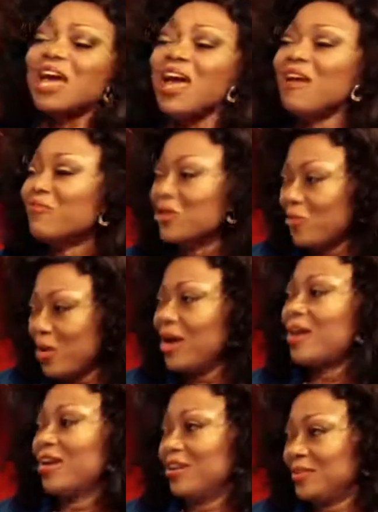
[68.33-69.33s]
everywhere.
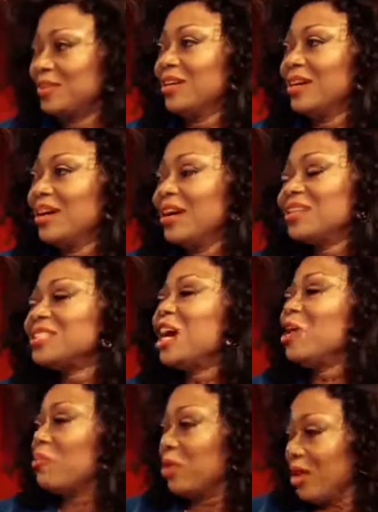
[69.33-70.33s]

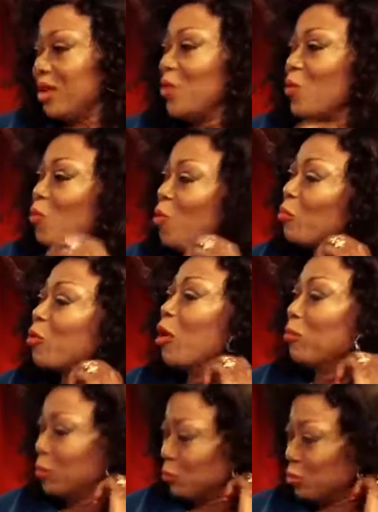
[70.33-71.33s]
Tell me what
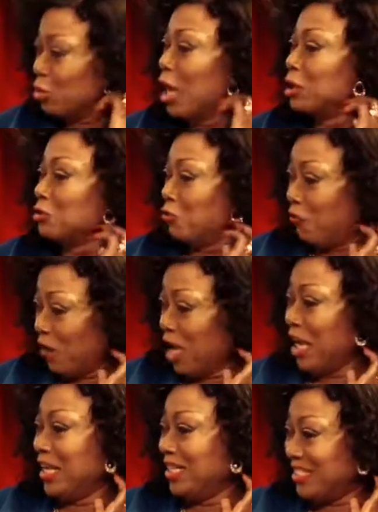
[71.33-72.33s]
problems you had to
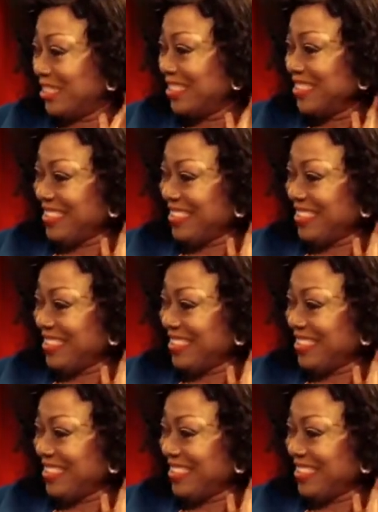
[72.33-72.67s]
face.